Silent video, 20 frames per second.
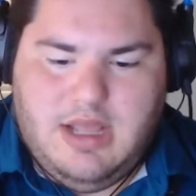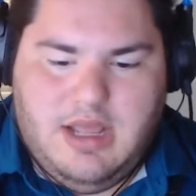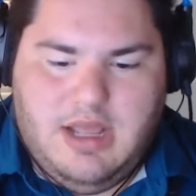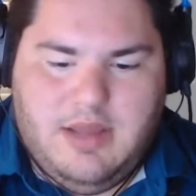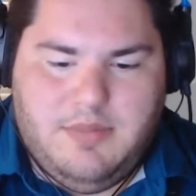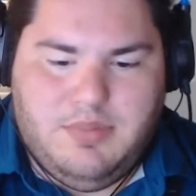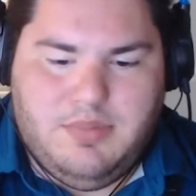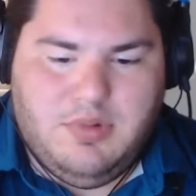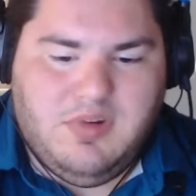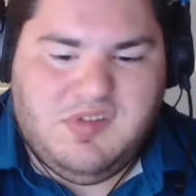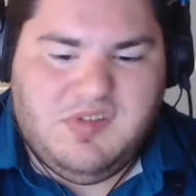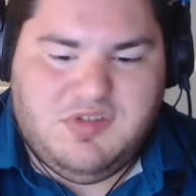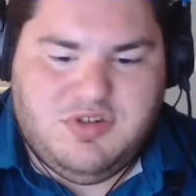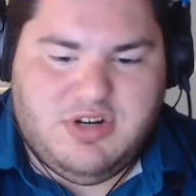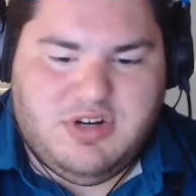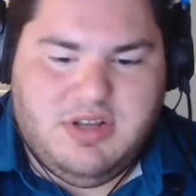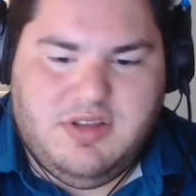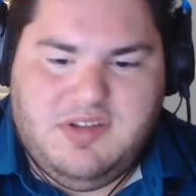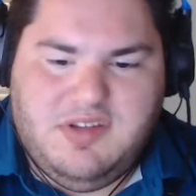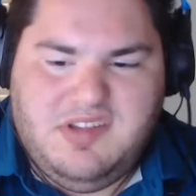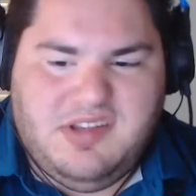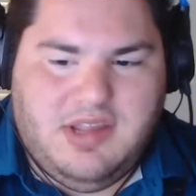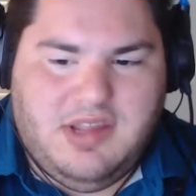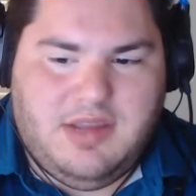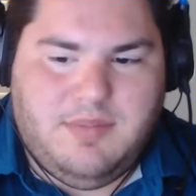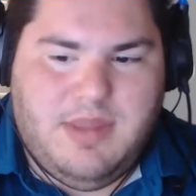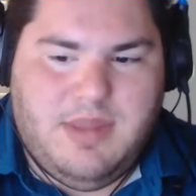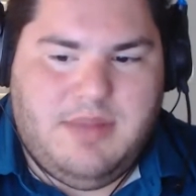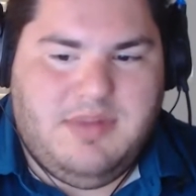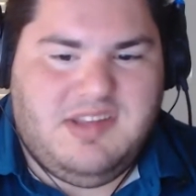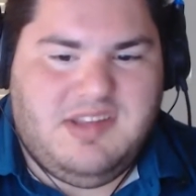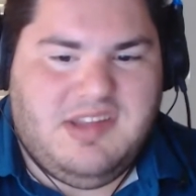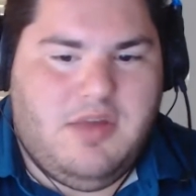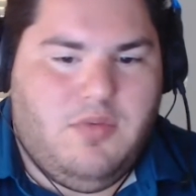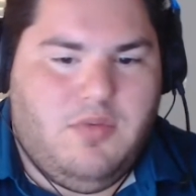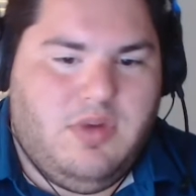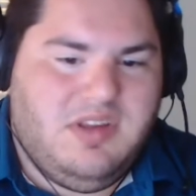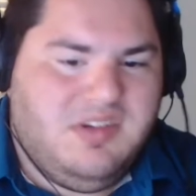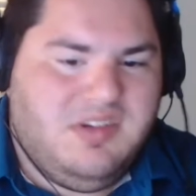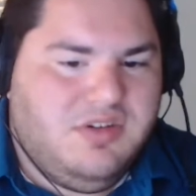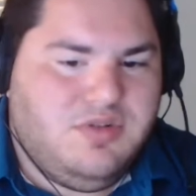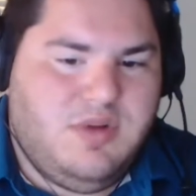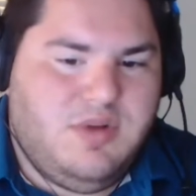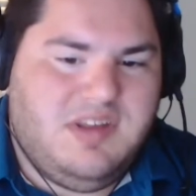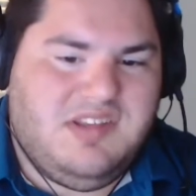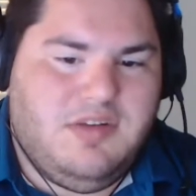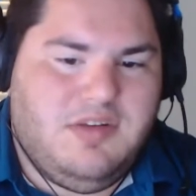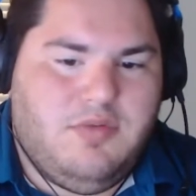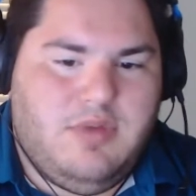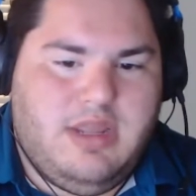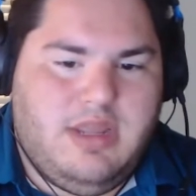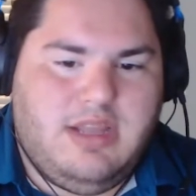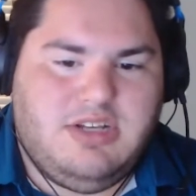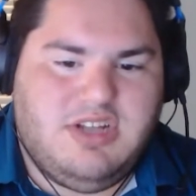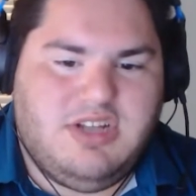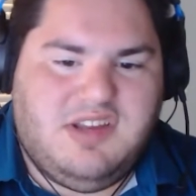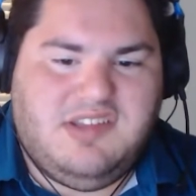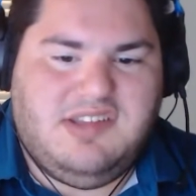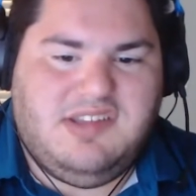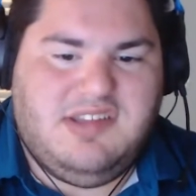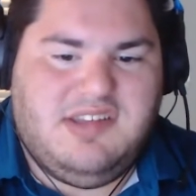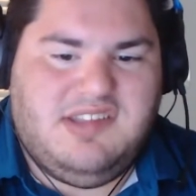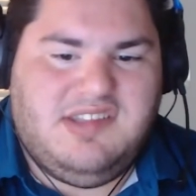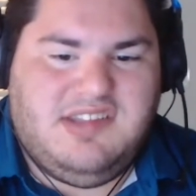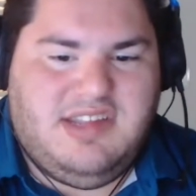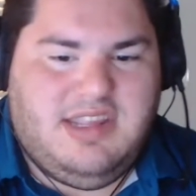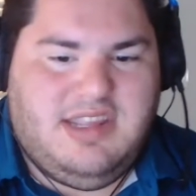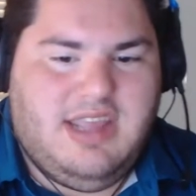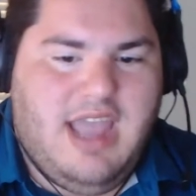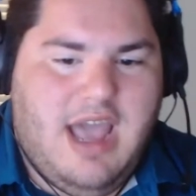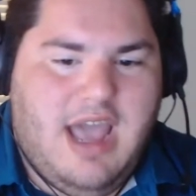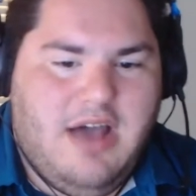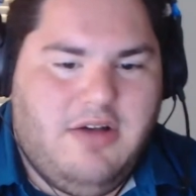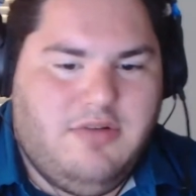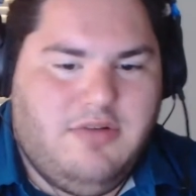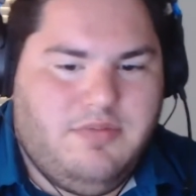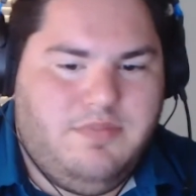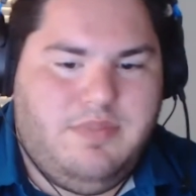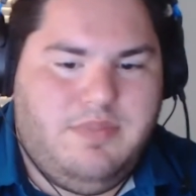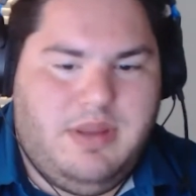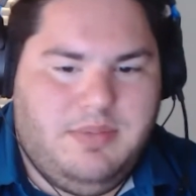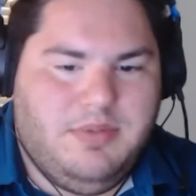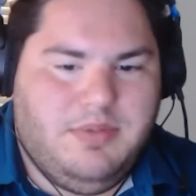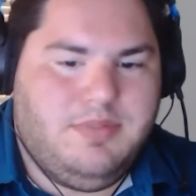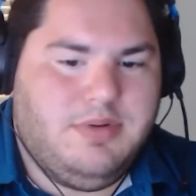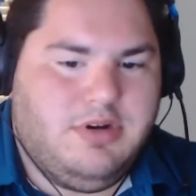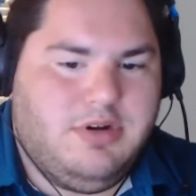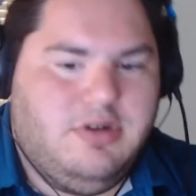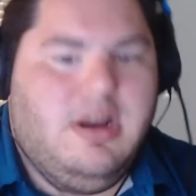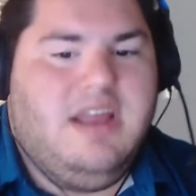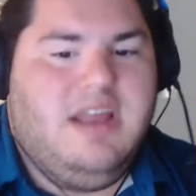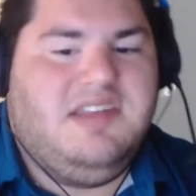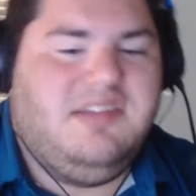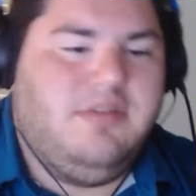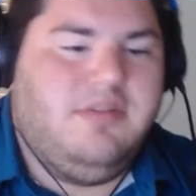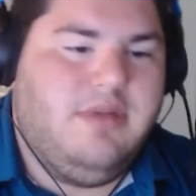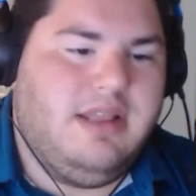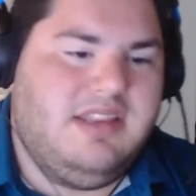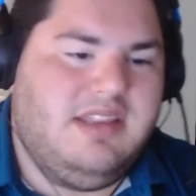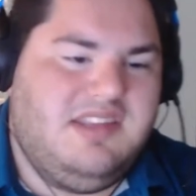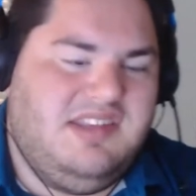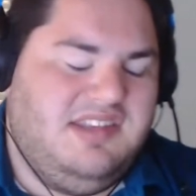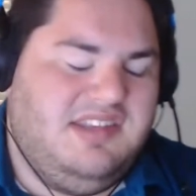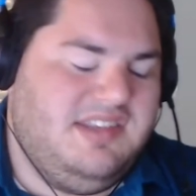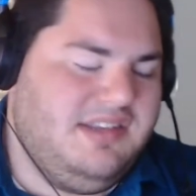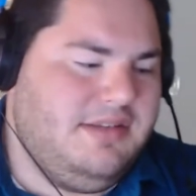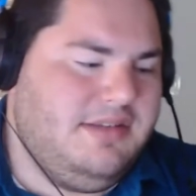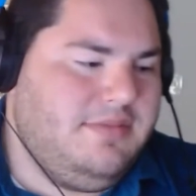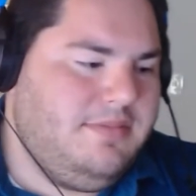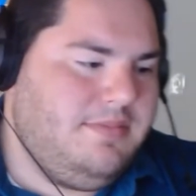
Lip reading: boost drills, like maybe say once or twice a week, just to see how people progress throughout the season?